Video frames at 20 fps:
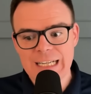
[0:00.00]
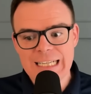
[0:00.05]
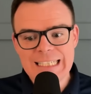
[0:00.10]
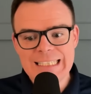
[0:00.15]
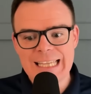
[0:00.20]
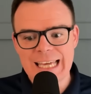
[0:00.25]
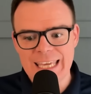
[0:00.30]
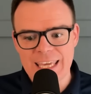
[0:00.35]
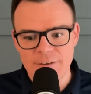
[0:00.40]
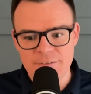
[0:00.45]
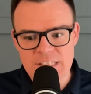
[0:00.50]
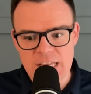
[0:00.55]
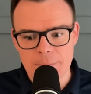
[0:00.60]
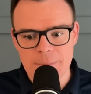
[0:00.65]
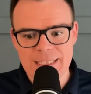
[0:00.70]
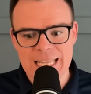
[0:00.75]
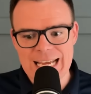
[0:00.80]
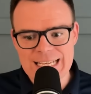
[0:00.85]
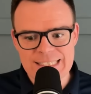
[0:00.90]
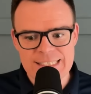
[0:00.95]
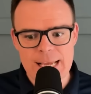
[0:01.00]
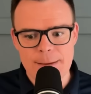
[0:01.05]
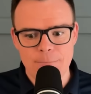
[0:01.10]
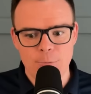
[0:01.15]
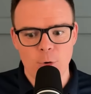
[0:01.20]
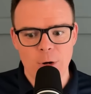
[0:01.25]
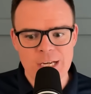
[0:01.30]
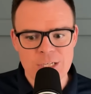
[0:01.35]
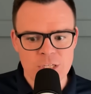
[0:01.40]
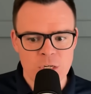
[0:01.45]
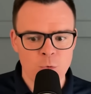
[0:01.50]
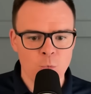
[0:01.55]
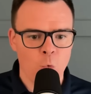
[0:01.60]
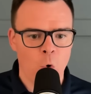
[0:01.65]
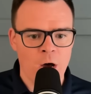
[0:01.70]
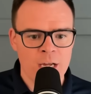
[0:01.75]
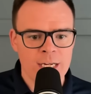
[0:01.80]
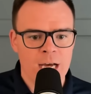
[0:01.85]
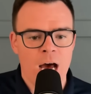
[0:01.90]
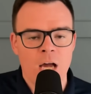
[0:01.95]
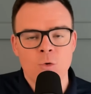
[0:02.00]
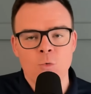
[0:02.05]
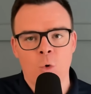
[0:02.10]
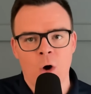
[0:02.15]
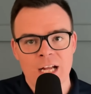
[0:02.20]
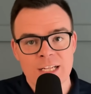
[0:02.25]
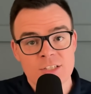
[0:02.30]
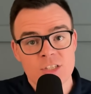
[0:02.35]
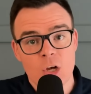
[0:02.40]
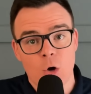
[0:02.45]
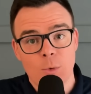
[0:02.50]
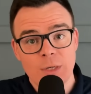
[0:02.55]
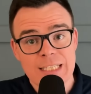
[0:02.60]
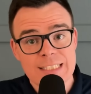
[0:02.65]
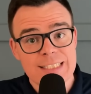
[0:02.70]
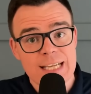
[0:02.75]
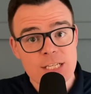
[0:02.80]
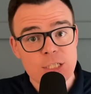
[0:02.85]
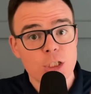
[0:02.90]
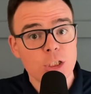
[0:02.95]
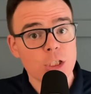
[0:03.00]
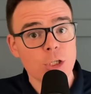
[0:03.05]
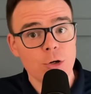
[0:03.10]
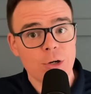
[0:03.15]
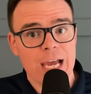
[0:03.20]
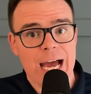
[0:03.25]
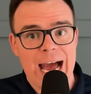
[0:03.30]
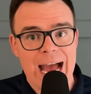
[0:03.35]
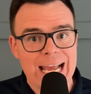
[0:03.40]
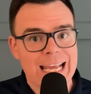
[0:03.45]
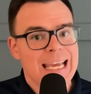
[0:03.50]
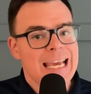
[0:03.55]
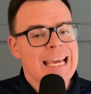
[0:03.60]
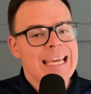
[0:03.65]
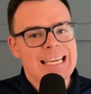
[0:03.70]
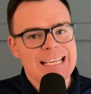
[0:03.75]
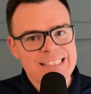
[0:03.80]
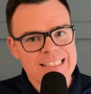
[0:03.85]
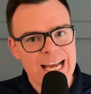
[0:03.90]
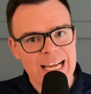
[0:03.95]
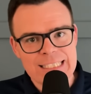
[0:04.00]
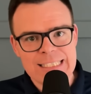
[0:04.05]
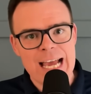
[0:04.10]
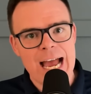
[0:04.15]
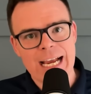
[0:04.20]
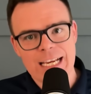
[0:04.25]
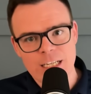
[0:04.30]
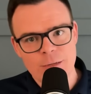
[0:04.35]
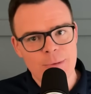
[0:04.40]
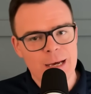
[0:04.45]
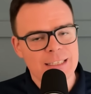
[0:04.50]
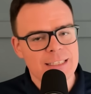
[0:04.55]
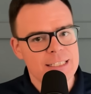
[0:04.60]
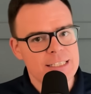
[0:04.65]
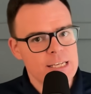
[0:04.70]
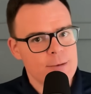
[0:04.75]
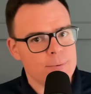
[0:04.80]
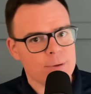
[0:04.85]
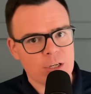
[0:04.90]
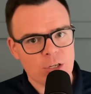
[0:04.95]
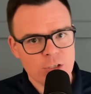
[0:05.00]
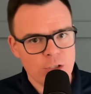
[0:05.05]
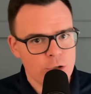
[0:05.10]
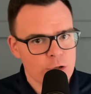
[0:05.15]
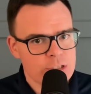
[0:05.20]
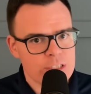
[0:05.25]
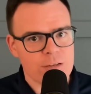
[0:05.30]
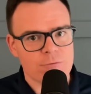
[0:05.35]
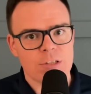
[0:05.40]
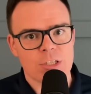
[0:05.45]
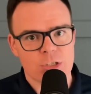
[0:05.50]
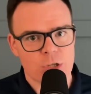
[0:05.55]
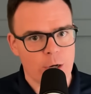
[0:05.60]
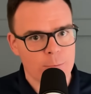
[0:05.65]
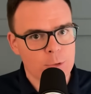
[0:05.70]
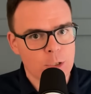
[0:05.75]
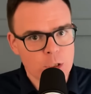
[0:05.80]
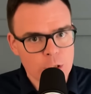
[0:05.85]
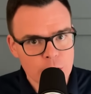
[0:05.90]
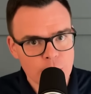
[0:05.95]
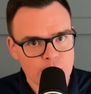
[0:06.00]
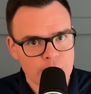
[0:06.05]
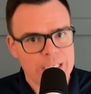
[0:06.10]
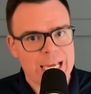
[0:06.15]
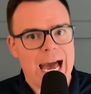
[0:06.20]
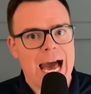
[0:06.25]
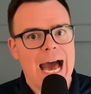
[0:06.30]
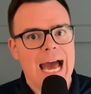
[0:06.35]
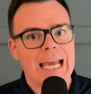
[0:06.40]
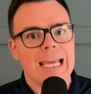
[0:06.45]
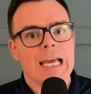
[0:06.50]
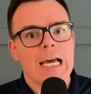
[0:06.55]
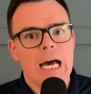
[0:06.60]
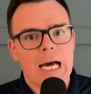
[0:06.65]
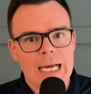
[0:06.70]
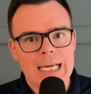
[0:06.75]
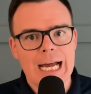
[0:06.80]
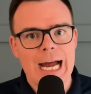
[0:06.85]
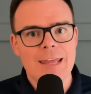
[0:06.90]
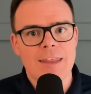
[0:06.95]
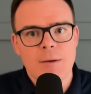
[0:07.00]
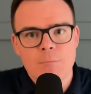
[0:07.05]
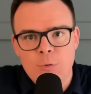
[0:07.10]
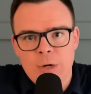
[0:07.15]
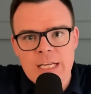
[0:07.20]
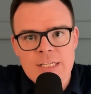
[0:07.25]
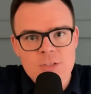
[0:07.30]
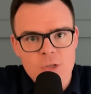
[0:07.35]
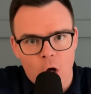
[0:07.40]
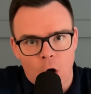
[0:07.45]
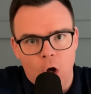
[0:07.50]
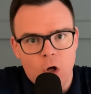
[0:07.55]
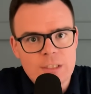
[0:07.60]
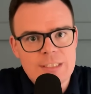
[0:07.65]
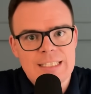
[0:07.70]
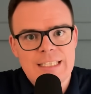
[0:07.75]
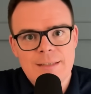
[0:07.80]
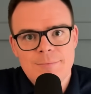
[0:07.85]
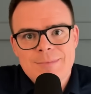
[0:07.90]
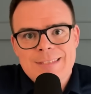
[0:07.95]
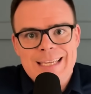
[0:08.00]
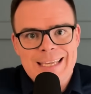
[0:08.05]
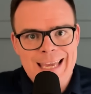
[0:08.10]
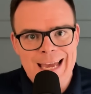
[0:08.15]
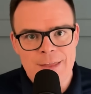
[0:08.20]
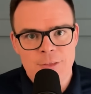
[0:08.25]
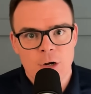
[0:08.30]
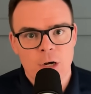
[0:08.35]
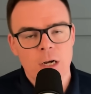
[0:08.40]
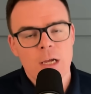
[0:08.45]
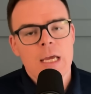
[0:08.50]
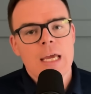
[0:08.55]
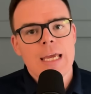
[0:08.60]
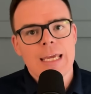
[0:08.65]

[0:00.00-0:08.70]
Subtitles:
that gives up less separation one-on-one. So when he says glue guy, he's not talking about the typical use of the term glue guy, a guy that brings the whole team together.